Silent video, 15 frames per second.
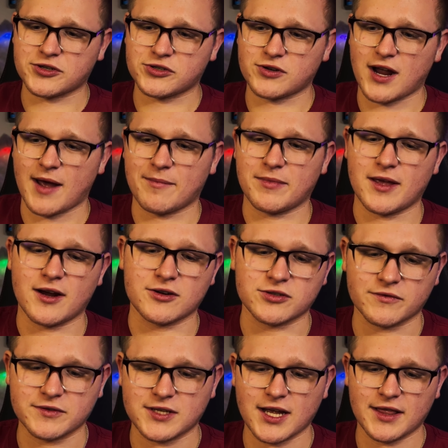strap there.
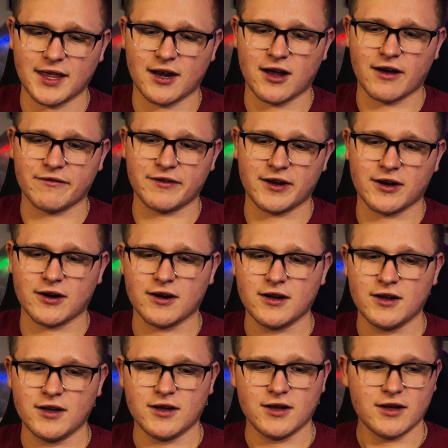So if we take that off here,
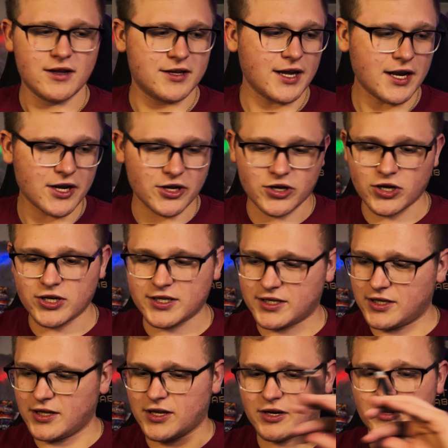it's got a good,
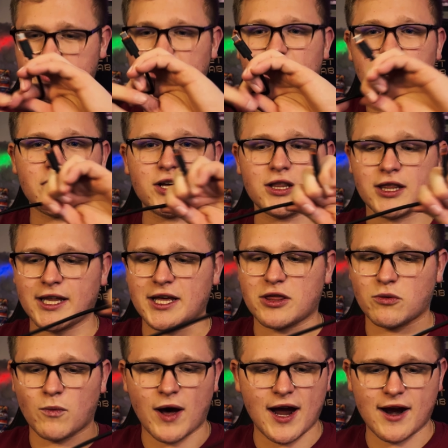you know, it's got a good
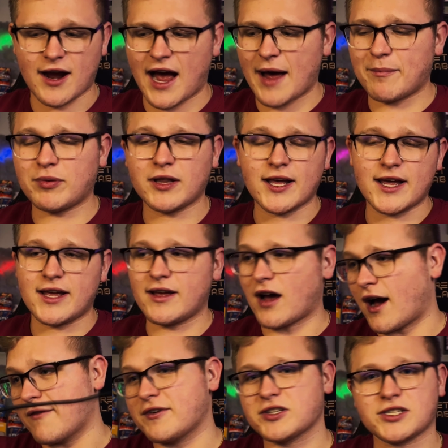length wire. I play
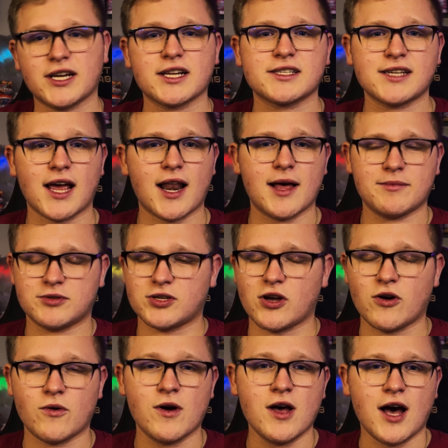obviously at a setup,
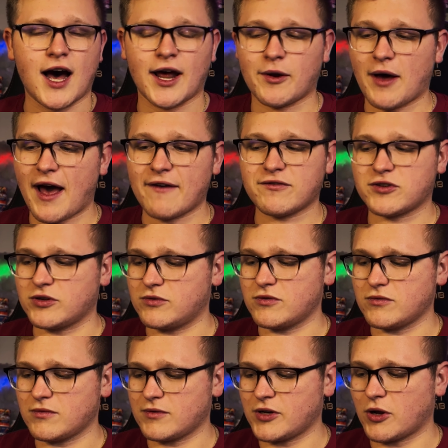so I don't have
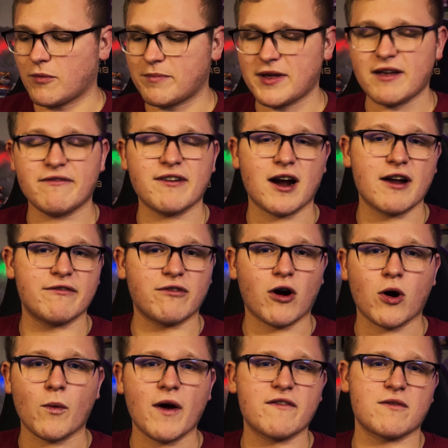to, you know, be very
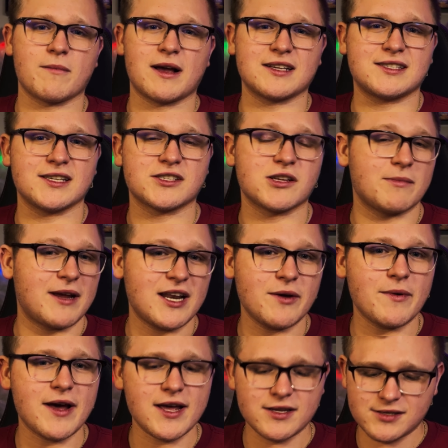far away from my system
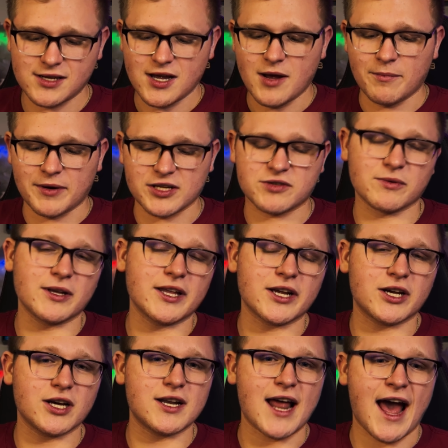anyways, but it's really
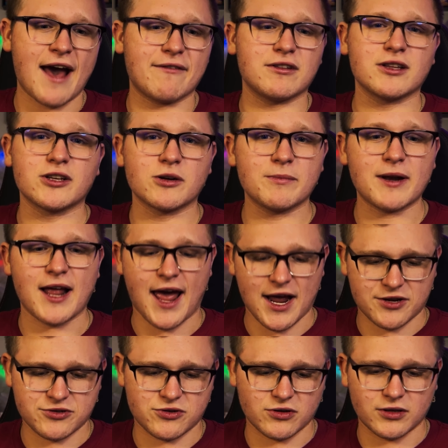good to have a little bit of
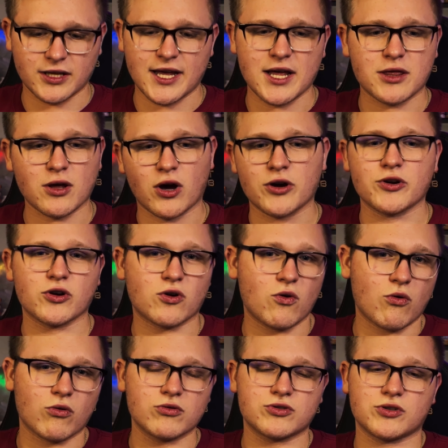extra length on your
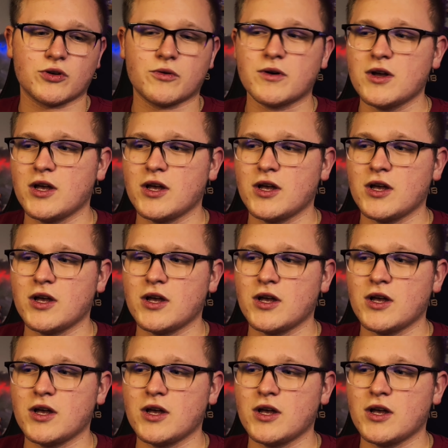cord so,